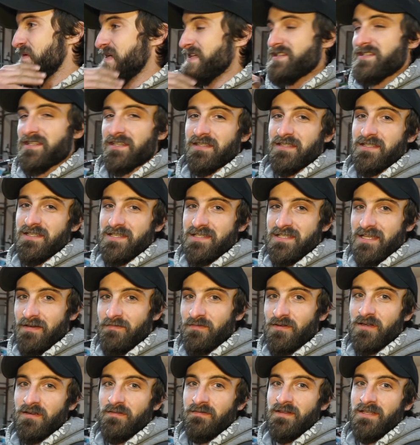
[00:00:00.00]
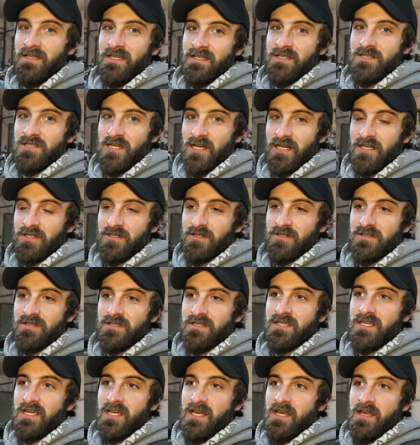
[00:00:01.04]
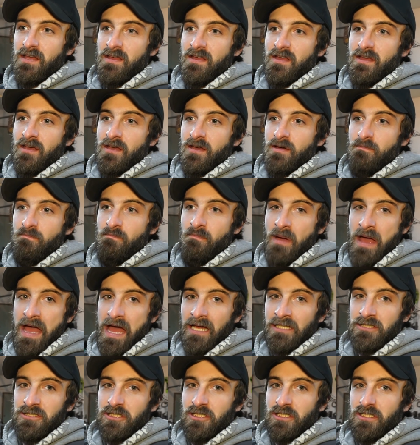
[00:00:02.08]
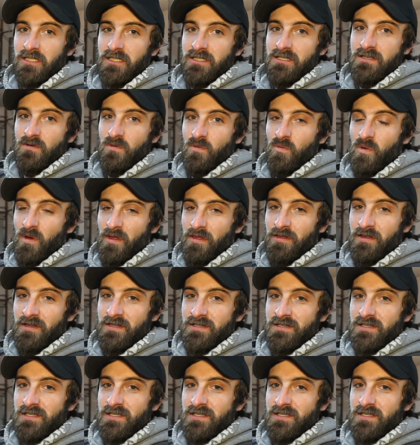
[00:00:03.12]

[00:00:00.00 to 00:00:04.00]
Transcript: Basically, seven of the injectors match within